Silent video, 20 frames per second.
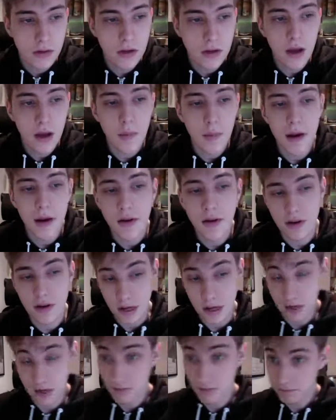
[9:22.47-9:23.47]

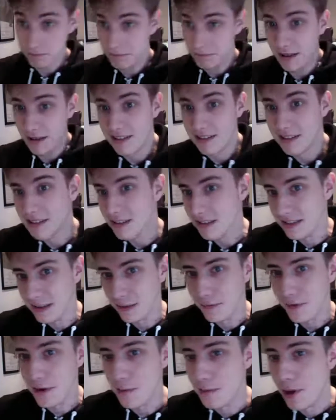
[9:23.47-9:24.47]
Apparently, and this is stuff
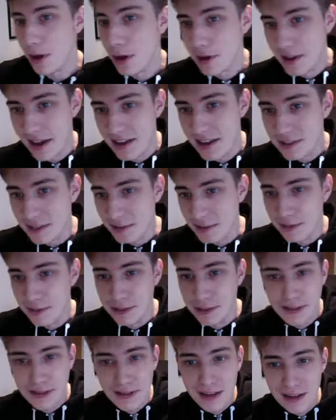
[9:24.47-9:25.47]
I'm learning as I'm
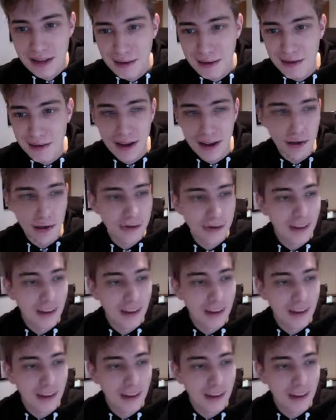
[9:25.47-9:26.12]
telling you now,